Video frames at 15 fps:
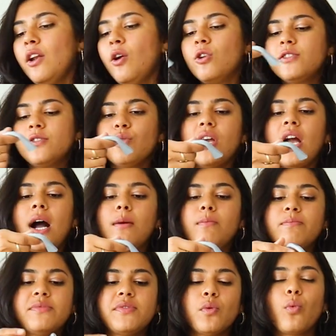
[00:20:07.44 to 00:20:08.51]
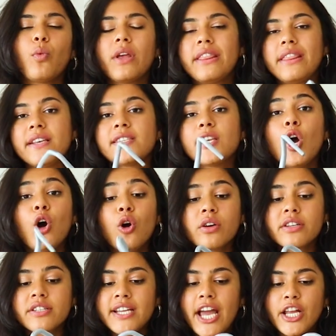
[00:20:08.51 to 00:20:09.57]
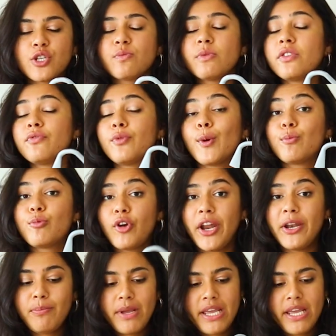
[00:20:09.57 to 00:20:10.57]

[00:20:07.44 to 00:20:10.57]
it also comes with this hook attachment for bread